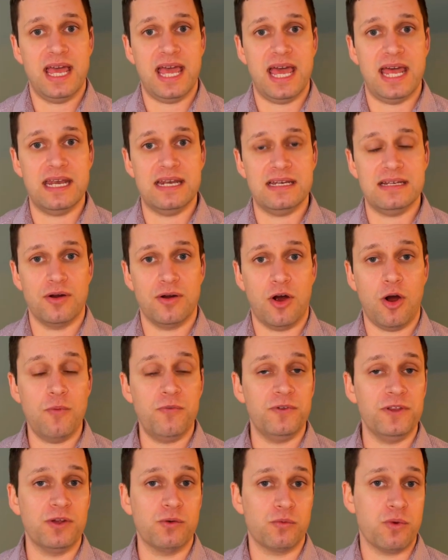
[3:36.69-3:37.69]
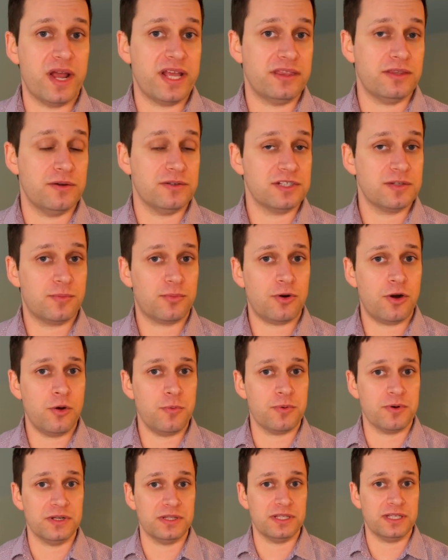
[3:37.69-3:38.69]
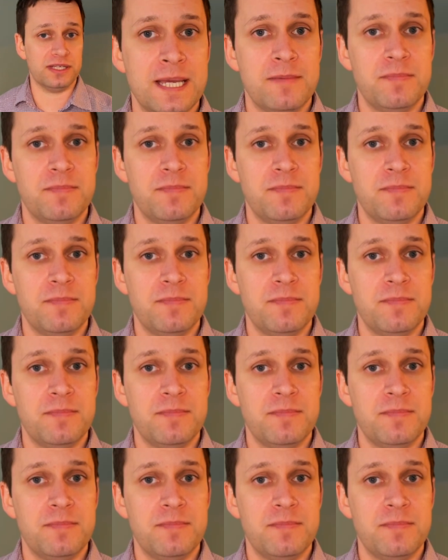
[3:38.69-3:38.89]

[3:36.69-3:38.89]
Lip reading: and hopefully rate those appropriately.